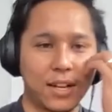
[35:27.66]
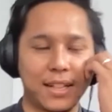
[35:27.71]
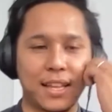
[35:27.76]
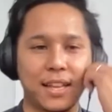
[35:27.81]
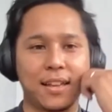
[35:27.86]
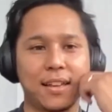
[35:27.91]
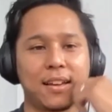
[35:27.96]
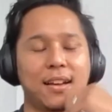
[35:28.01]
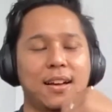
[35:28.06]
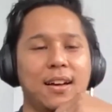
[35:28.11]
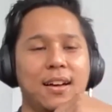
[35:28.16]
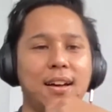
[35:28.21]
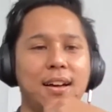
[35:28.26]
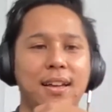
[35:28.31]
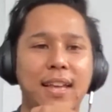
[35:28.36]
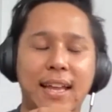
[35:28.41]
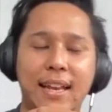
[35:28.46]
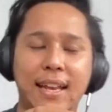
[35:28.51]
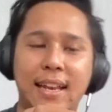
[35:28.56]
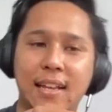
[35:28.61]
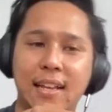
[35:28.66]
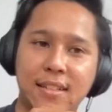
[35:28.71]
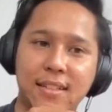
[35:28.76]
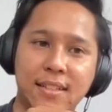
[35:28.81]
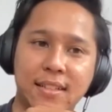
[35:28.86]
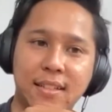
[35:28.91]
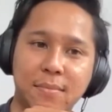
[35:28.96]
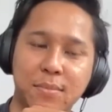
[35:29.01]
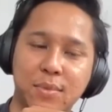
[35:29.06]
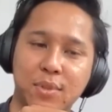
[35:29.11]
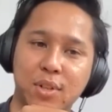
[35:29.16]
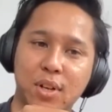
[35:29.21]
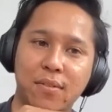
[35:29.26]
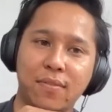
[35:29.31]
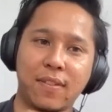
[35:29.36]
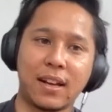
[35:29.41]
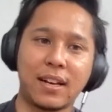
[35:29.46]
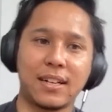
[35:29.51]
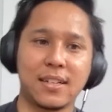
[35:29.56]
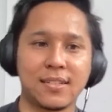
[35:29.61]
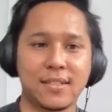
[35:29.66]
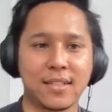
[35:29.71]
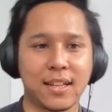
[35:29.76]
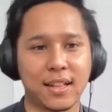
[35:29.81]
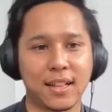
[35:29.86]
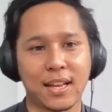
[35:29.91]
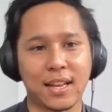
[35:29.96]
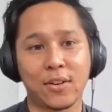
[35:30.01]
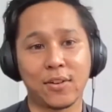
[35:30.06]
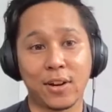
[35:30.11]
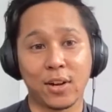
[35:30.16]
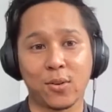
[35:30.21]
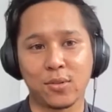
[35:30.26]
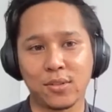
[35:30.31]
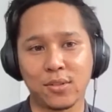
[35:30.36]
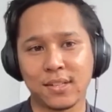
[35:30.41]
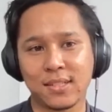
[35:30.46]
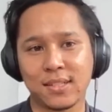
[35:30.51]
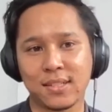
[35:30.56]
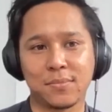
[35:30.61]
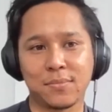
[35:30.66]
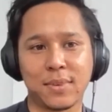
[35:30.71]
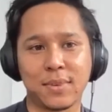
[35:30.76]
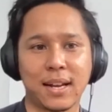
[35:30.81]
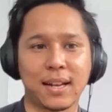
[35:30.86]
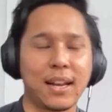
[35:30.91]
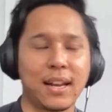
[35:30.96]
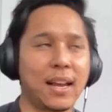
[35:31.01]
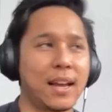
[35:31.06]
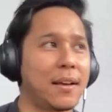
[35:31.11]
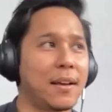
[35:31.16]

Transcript: think yeah, that's in terms of understanding our ecosystem, right?